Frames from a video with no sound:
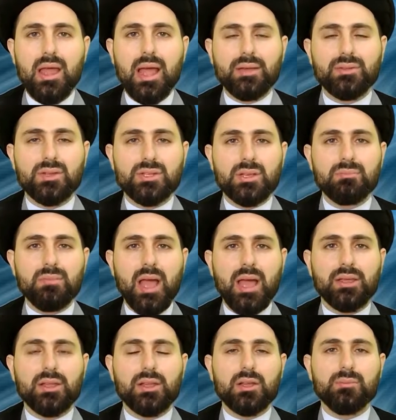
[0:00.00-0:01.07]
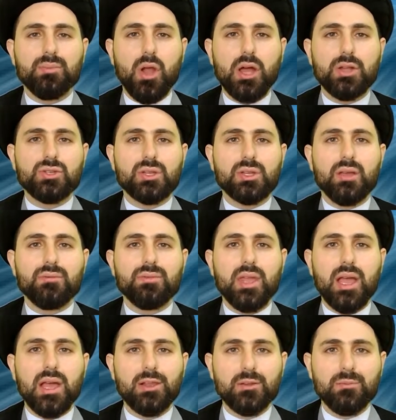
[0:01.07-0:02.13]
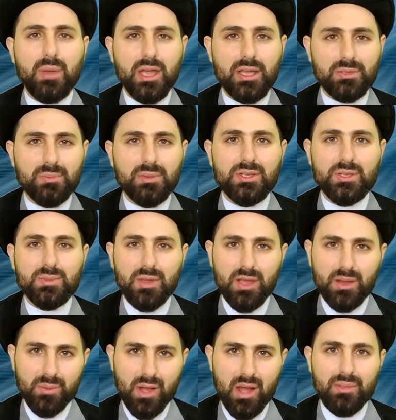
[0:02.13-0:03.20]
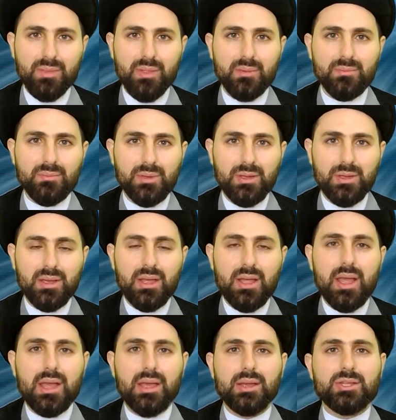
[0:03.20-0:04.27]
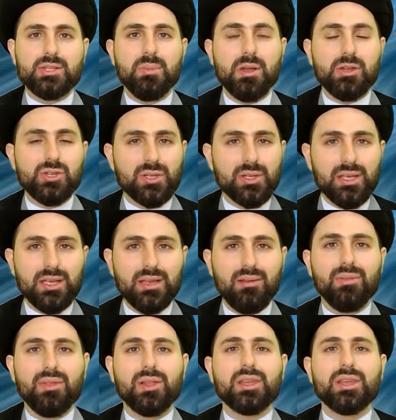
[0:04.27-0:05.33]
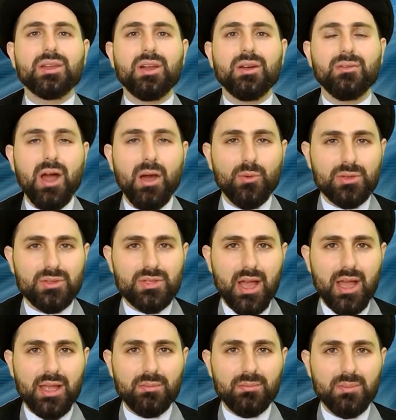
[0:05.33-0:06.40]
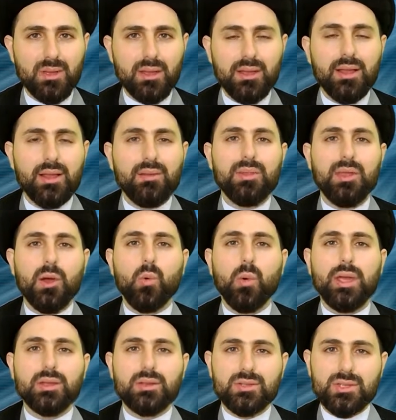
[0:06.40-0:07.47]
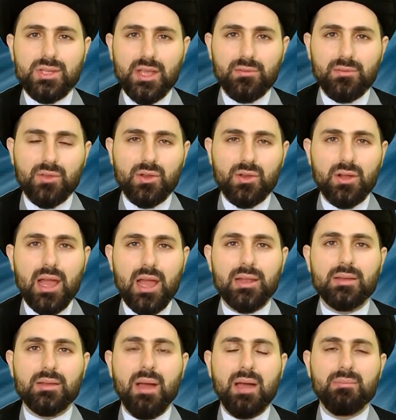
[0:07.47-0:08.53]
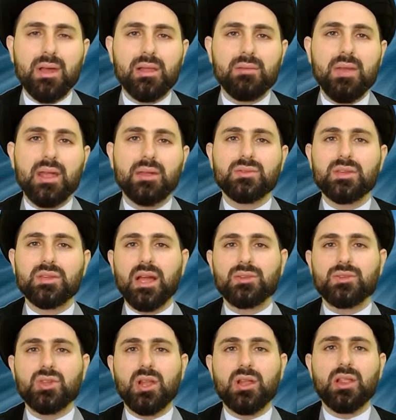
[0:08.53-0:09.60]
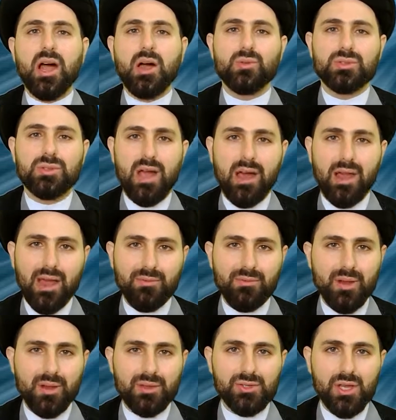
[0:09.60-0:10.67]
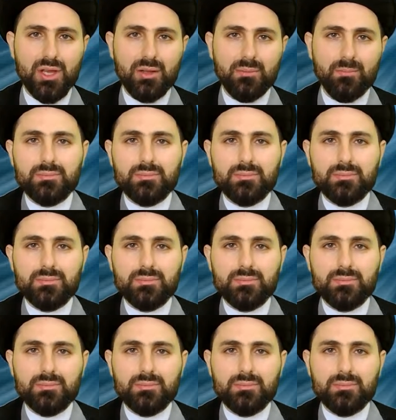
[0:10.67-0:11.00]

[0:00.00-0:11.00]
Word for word: and his immaculate progeny of the Ahlul Bayt, peace be upon them, especially the leader of our time, the awaited Savior, Al Imam Al Mahdi, Ajjalallahu Ta'ala Farajah.